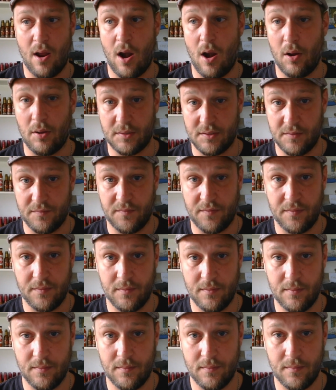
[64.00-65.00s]
a lot of
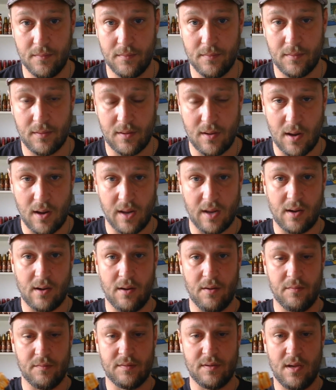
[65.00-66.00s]
garlic
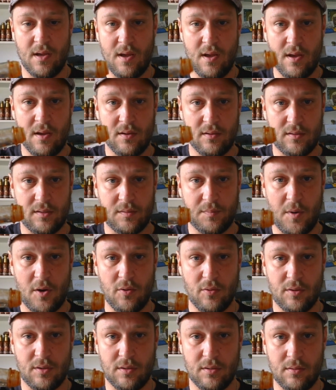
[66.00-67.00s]
cloves,
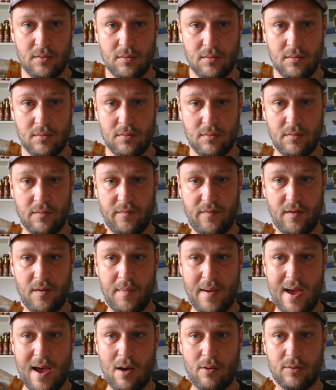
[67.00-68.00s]
smoked for
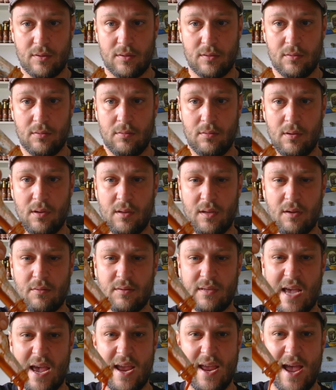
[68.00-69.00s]
about, I think it
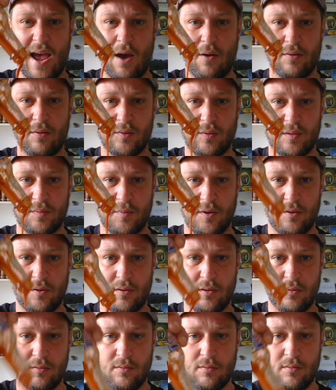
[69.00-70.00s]
was 8 hours we
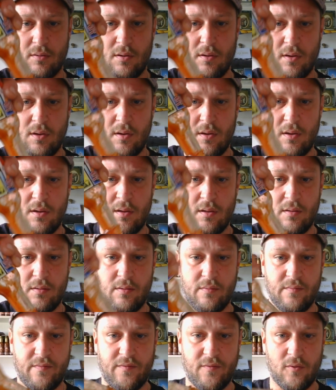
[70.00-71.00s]
smoked
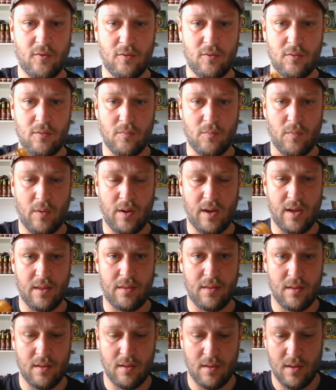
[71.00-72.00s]
them for,
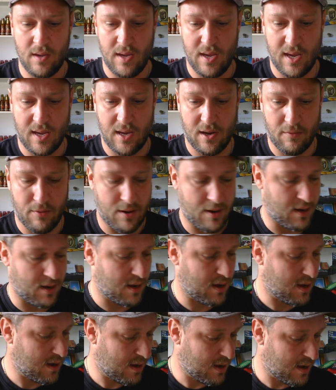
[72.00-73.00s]
with
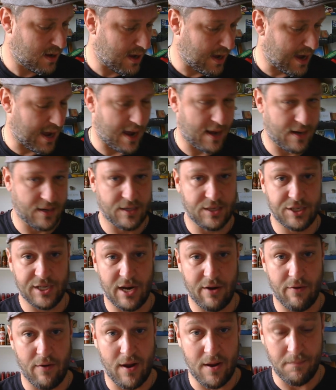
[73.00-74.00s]
hickory and
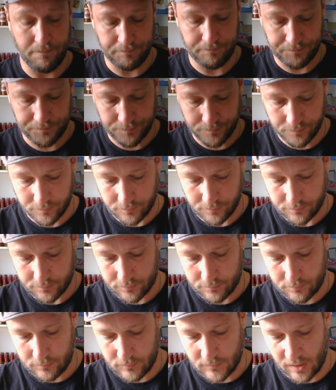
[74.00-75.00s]
cherry.
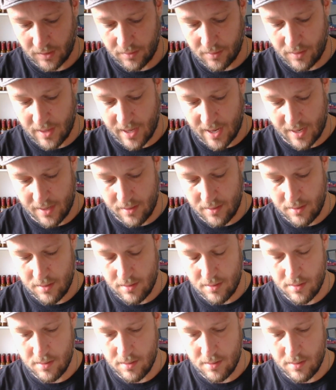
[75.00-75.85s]
Then